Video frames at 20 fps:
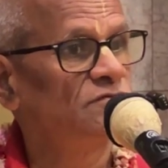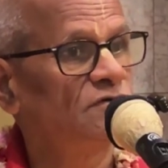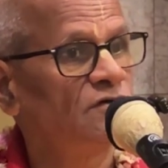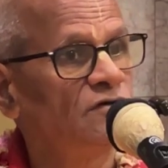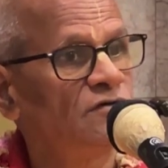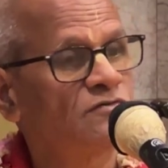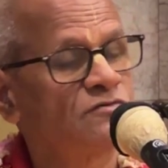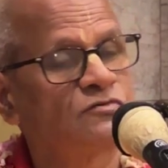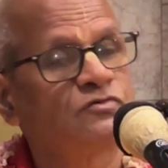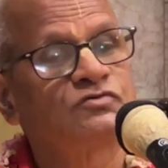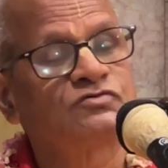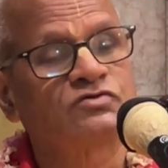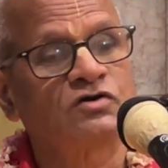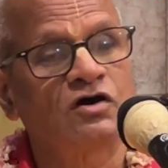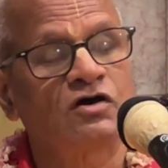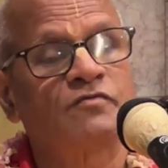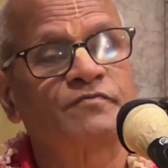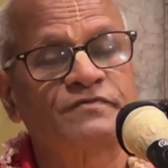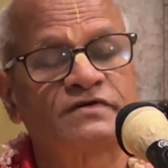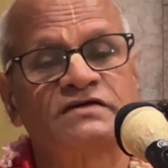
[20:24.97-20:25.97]
not to
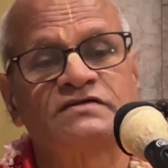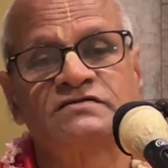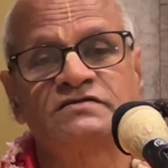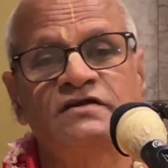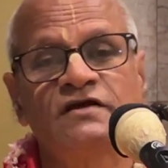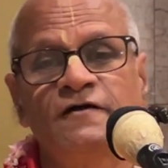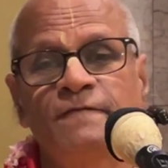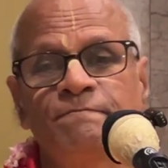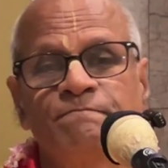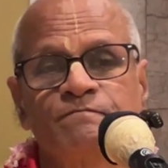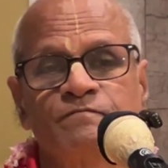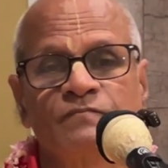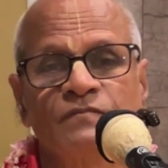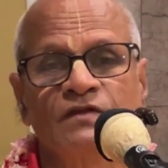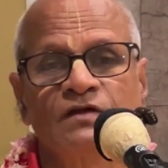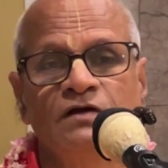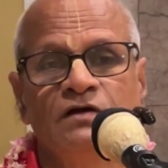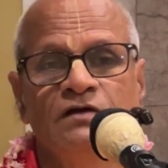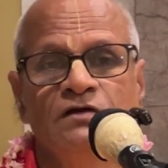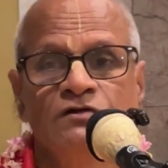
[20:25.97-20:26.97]
serve Krishna,
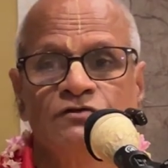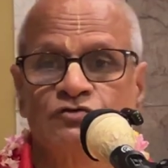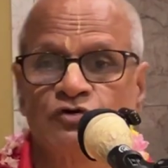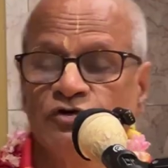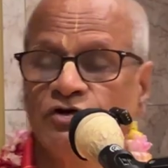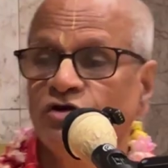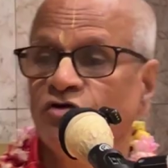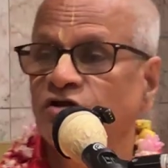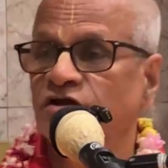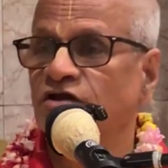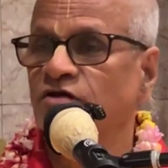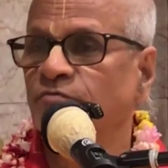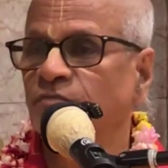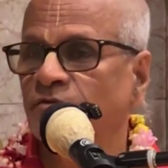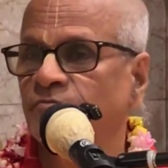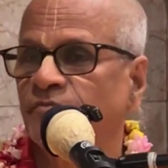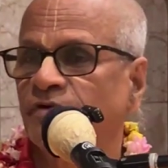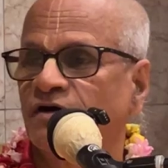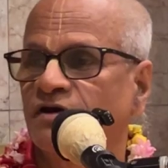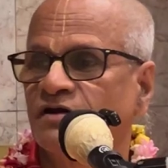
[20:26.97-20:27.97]
so he will
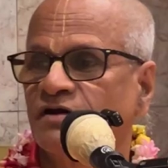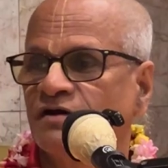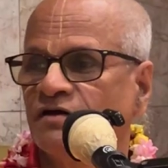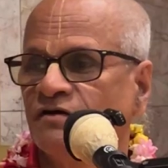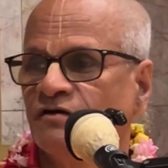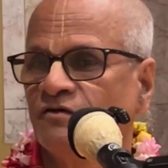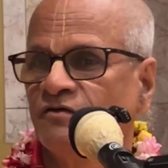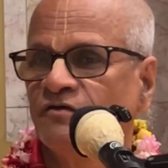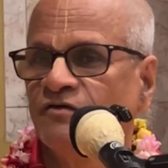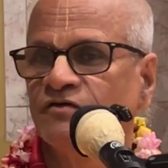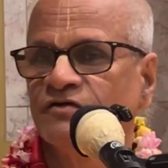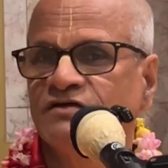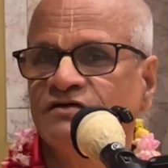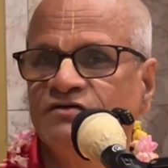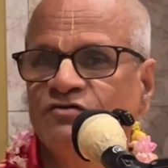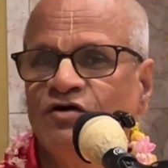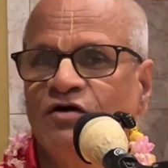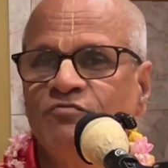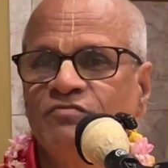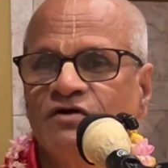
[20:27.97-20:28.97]
remember, oh,
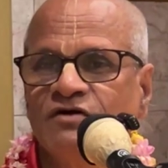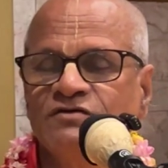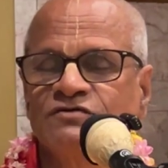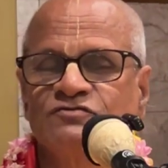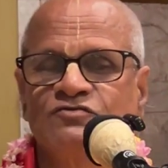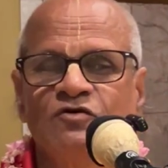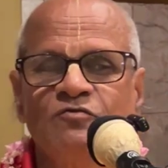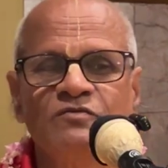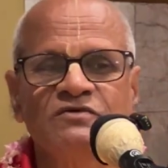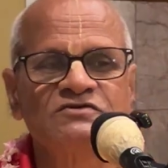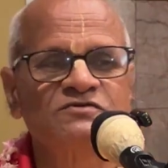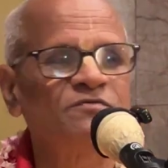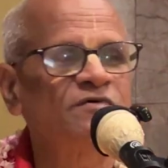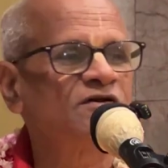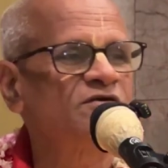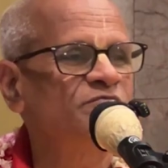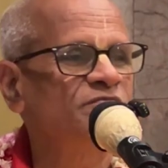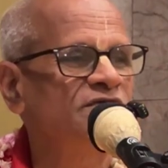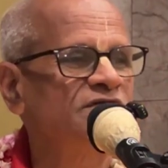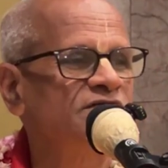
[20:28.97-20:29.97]
you have done so much
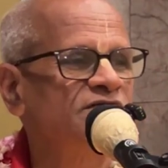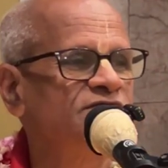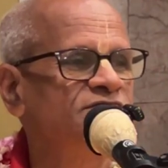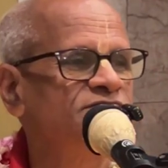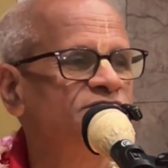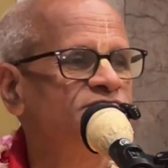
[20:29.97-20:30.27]
for me.